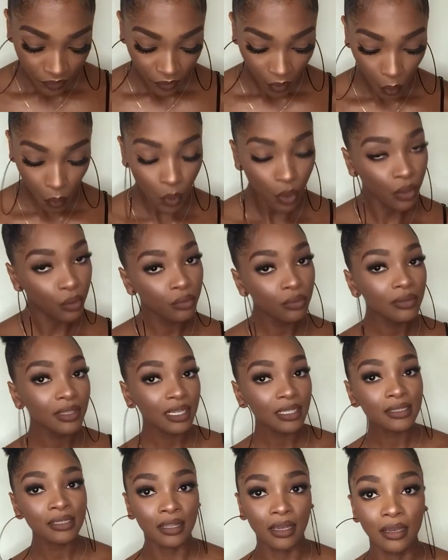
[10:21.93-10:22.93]
Or, ooh,
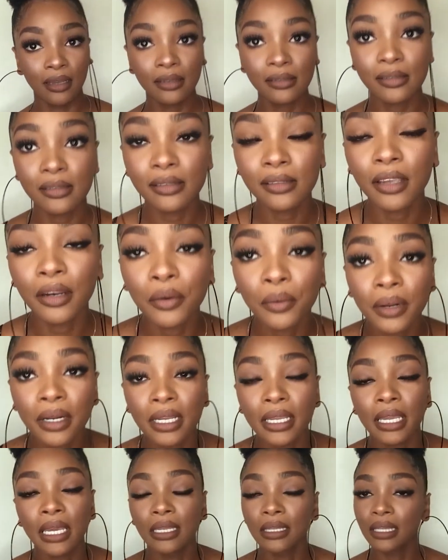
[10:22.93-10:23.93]
that's nice. You don't want to
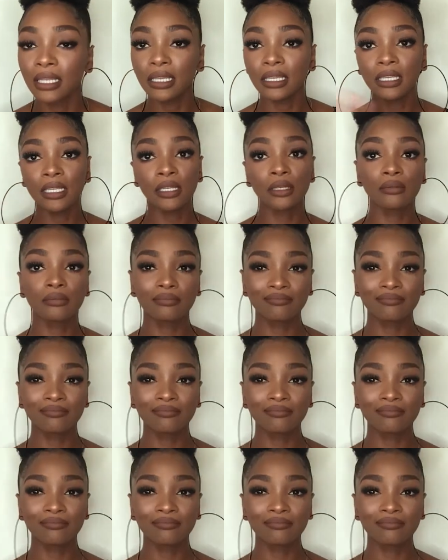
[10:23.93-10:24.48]
get the